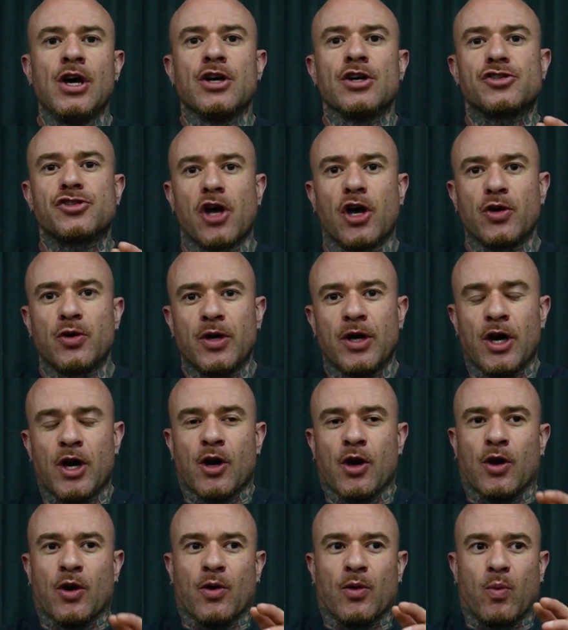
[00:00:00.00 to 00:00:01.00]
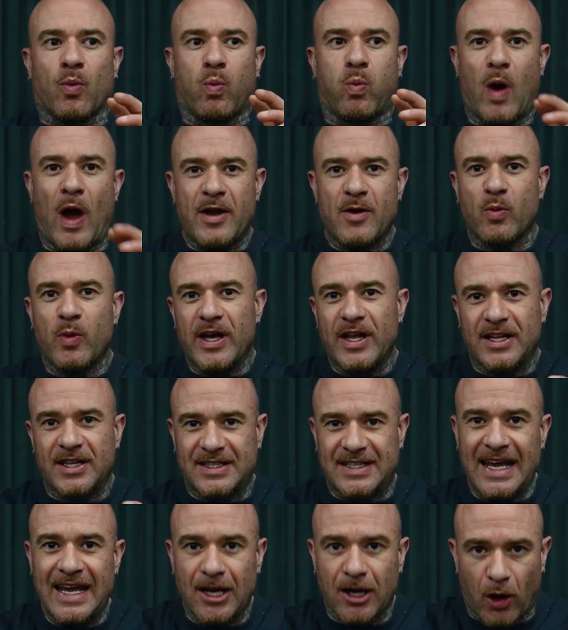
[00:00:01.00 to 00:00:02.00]
So when we're
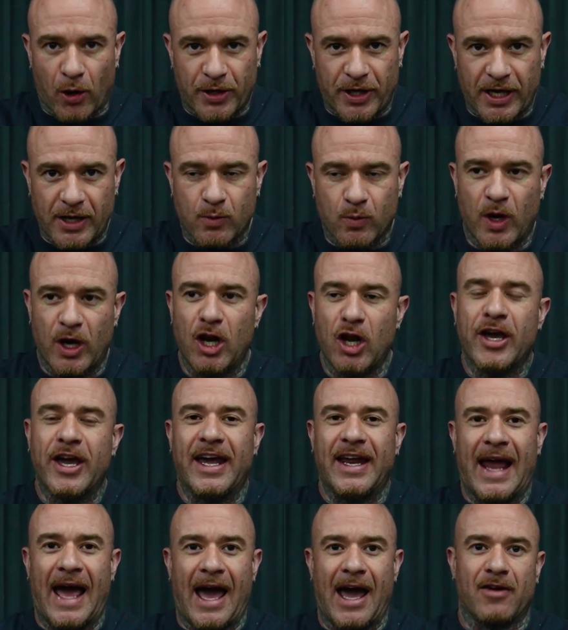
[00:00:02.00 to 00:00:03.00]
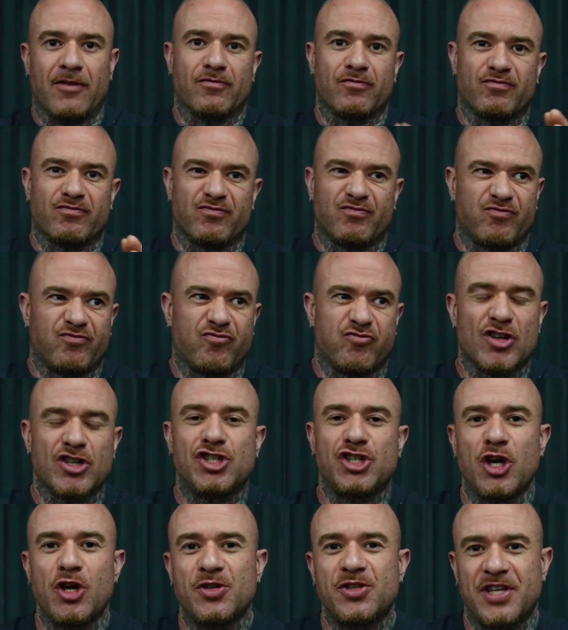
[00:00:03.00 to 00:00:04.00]
deloading, we're looking at
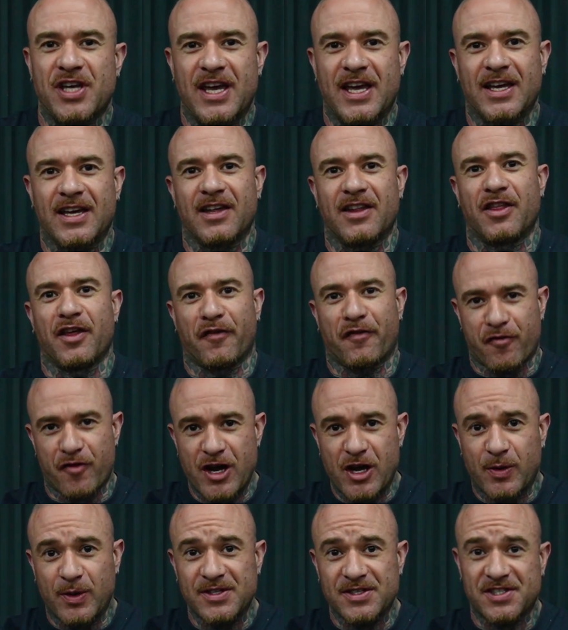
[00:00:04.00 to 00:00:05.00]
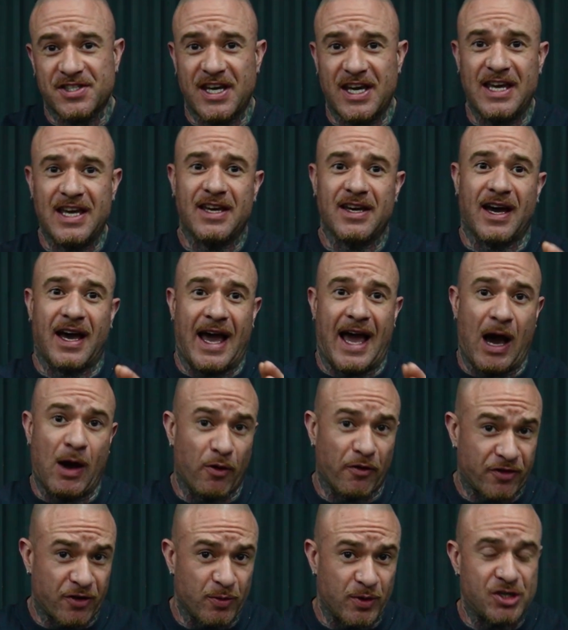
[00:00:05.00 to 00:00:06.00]
reducing the frequency, how
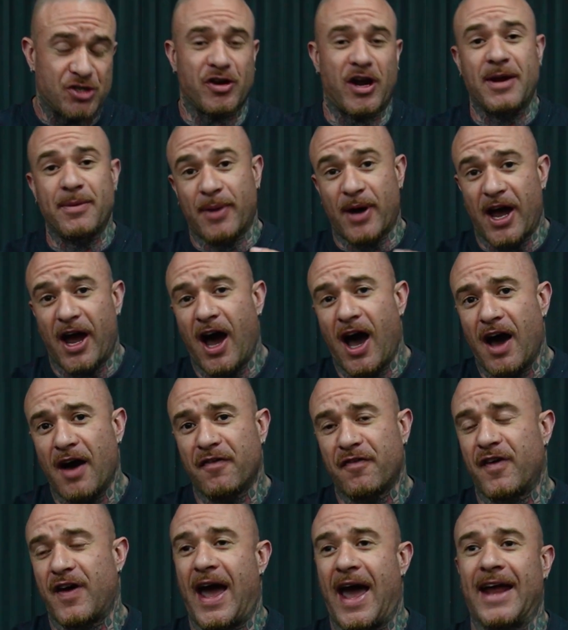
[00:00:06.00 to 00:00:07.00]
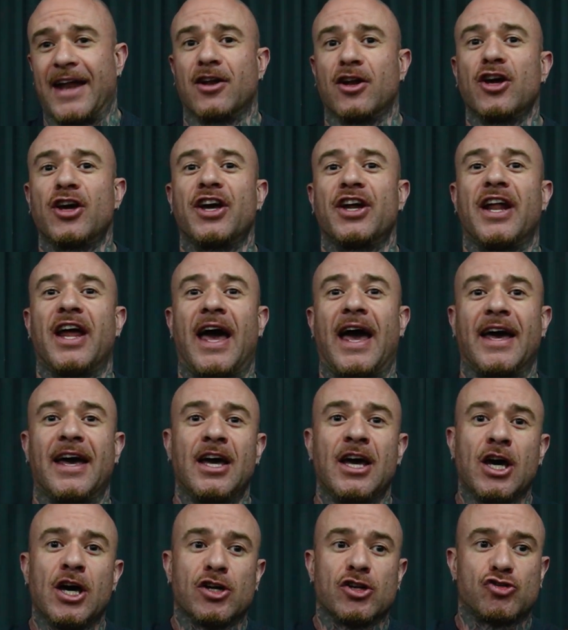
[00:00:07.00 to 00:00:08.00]
often we train by half, and looking at
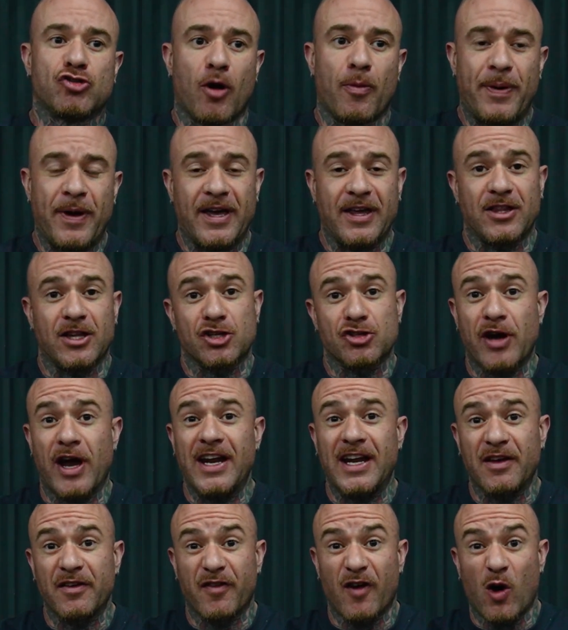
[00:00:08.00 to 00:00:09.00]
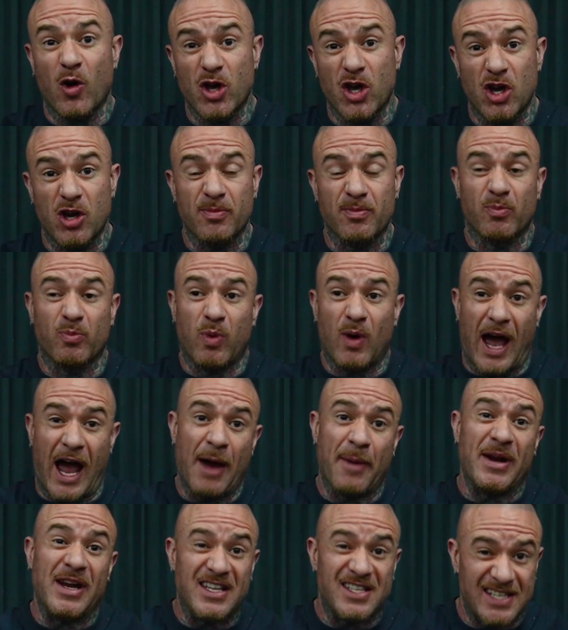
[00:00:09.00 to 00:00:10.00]
dropping the training volume,
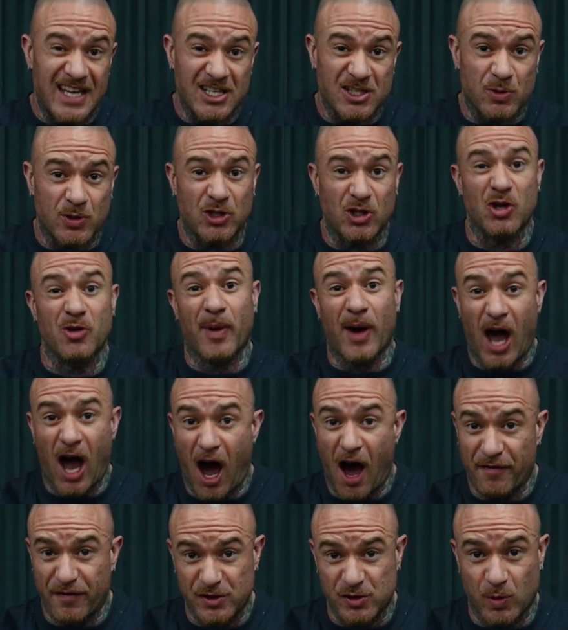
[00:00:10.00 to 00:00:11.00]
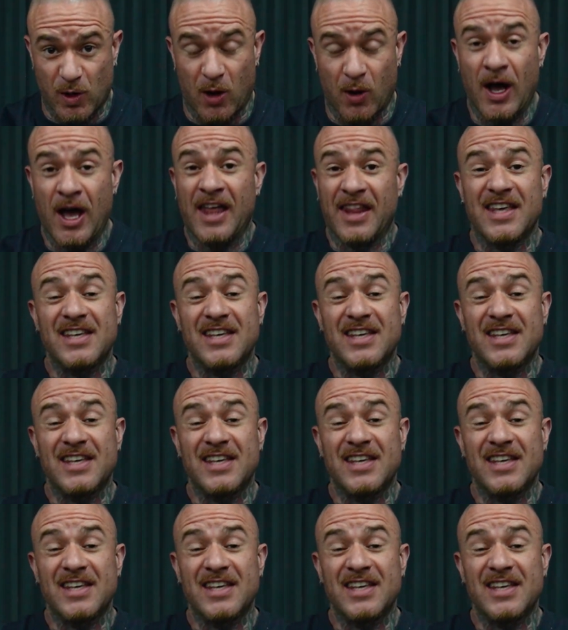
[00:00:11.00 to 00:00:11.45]
how many sets we do by half as well.